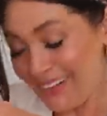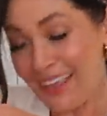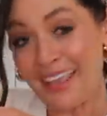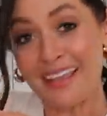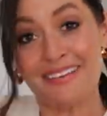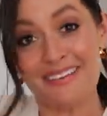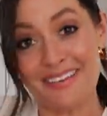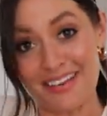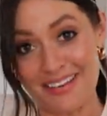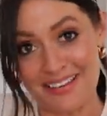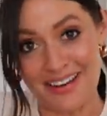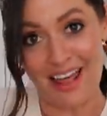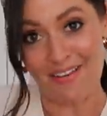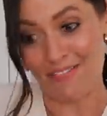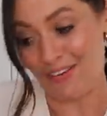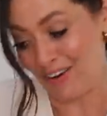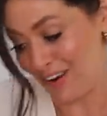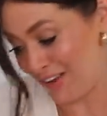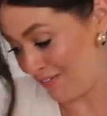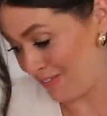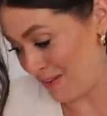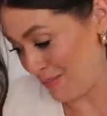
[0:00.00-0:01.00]
It did have
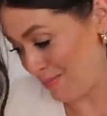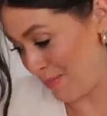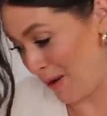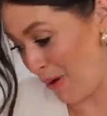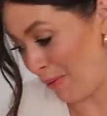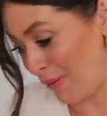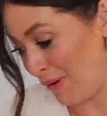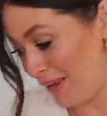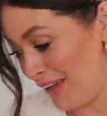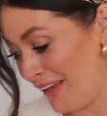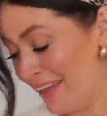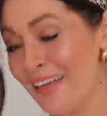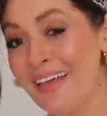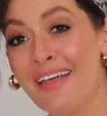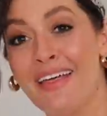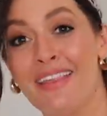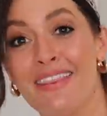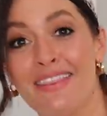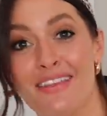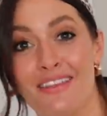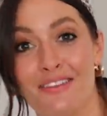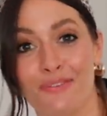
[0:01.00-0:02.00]
a lovely bow on it.
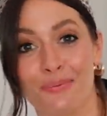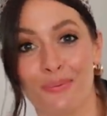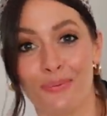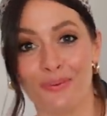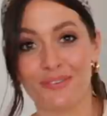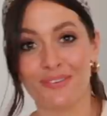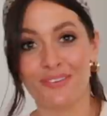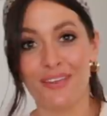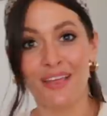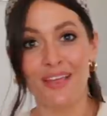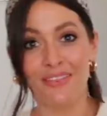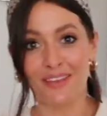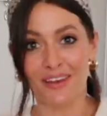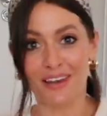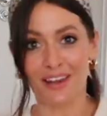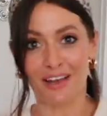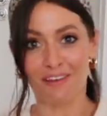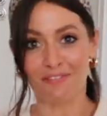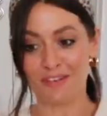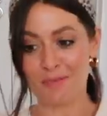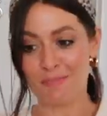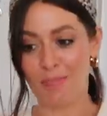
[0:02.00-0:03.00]
This was the
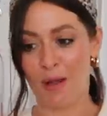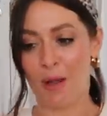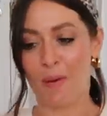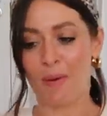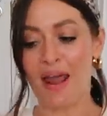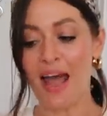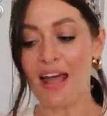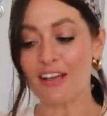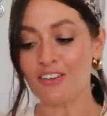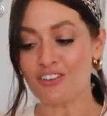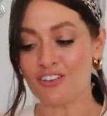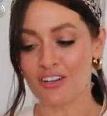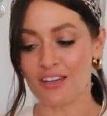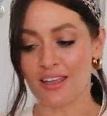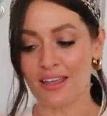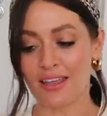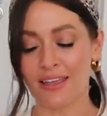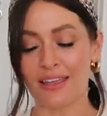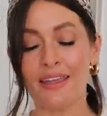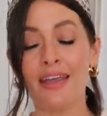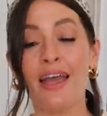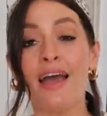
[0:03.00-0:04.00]
lovely bow, and
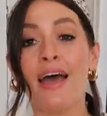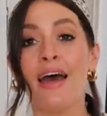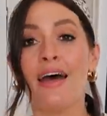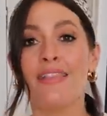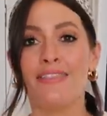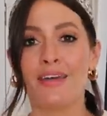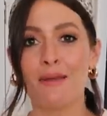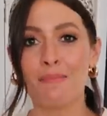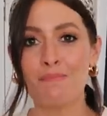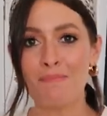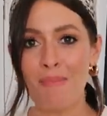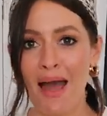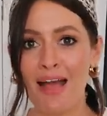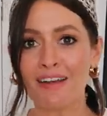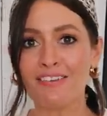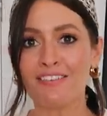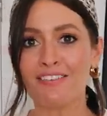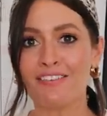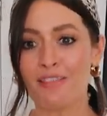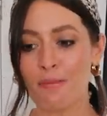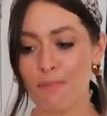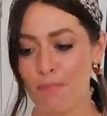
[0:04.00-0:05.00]
actually they
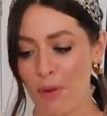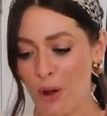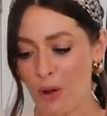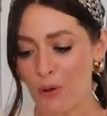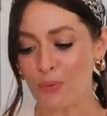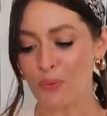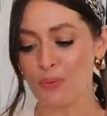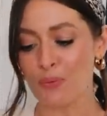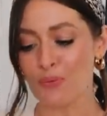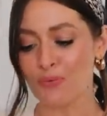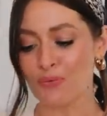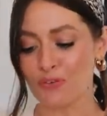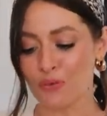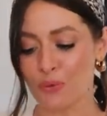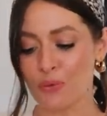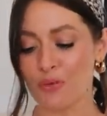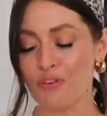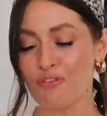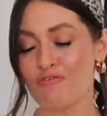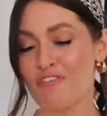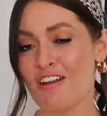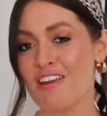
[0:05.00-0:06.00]
matched the bows
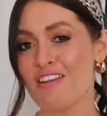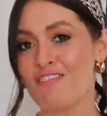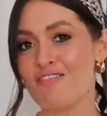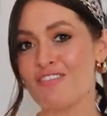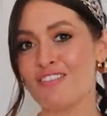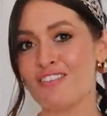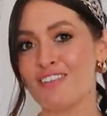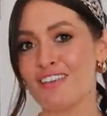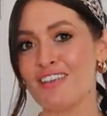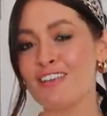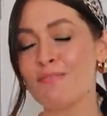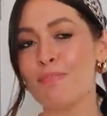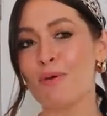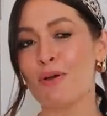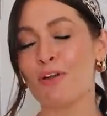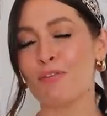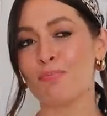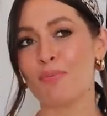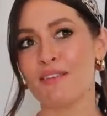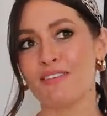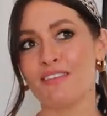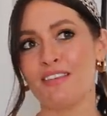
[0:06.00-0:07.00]
to the fragrances
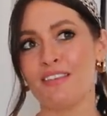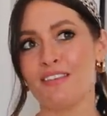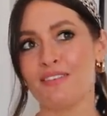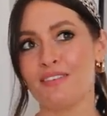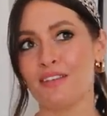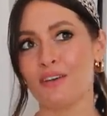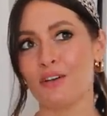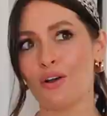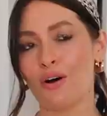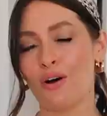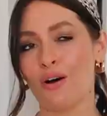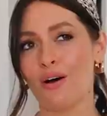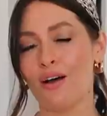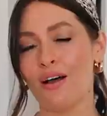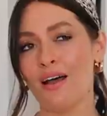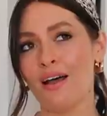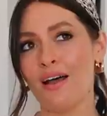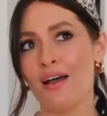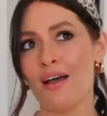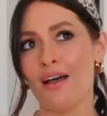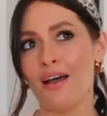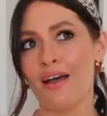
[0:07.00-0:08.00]
because my sister got
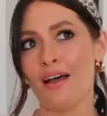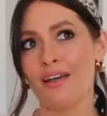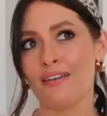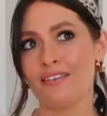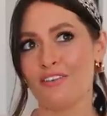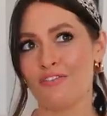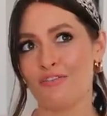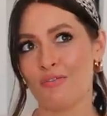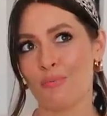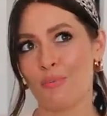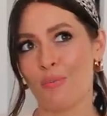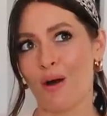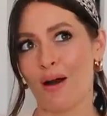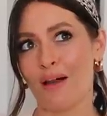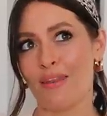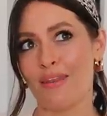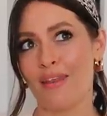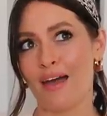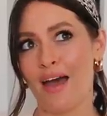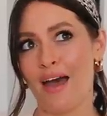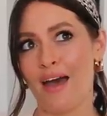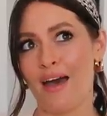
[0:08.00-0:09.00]
a different
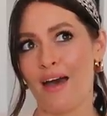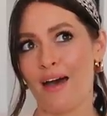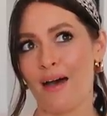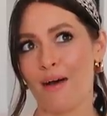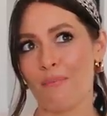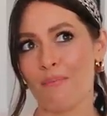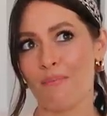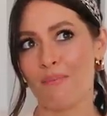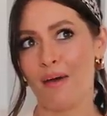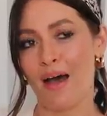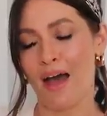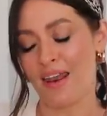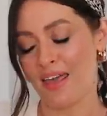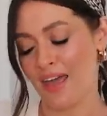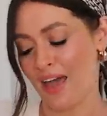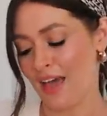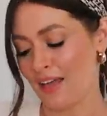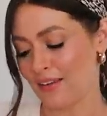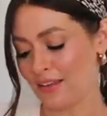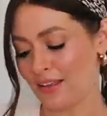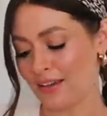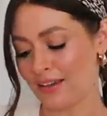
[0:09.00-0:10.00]
one and it
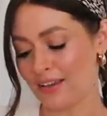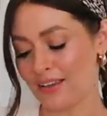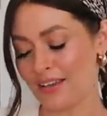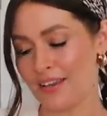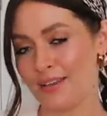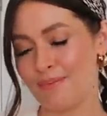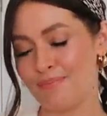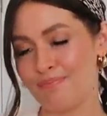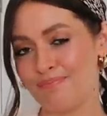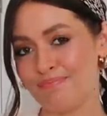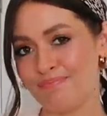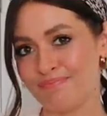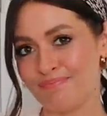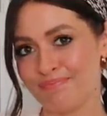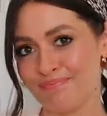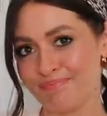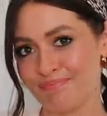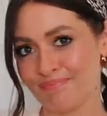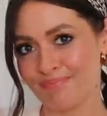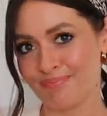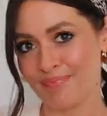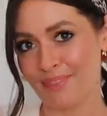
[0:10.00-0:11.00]
had
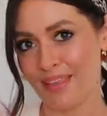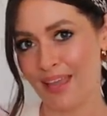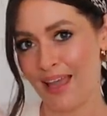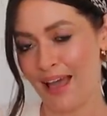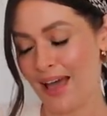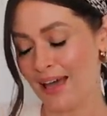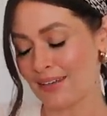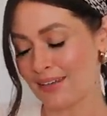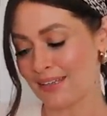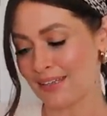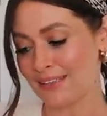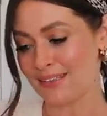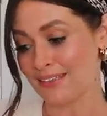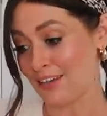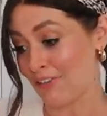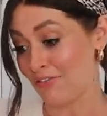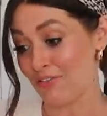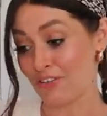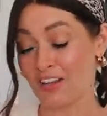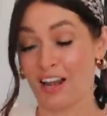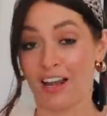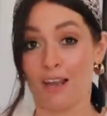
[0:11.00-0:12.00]
a
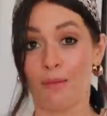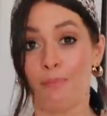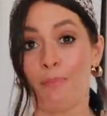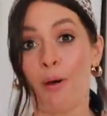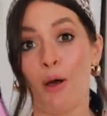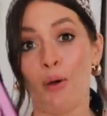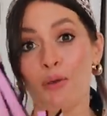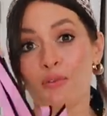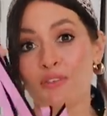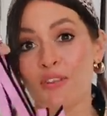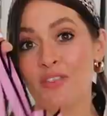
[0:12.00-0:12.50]
different colored bow.